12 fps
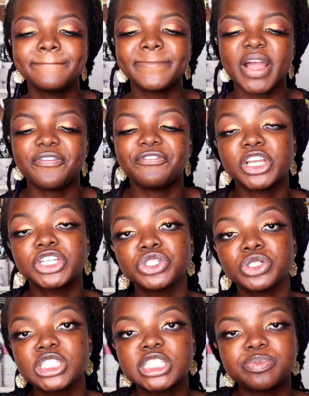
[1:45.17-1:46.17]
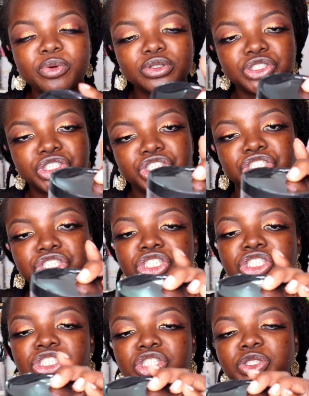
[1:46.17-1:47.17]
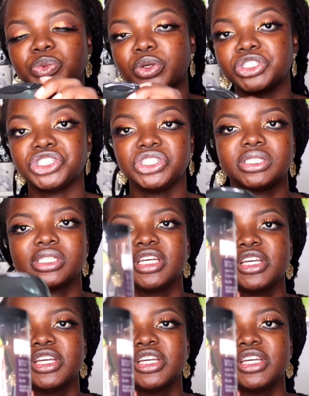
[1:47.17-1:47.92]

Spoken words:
perfection sponges.